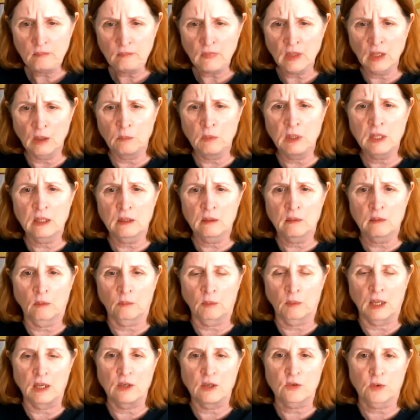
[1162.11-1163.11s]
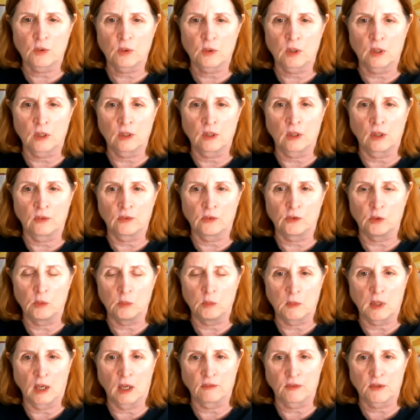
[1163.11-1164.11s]
and we can arrange for a
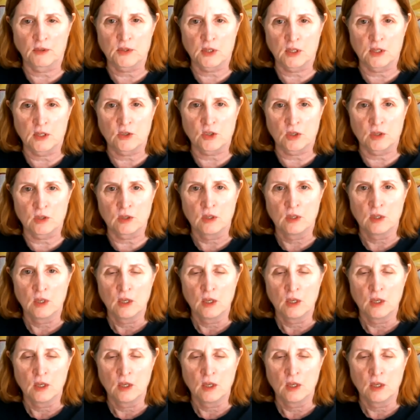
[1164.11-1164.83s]
Zoom conversation.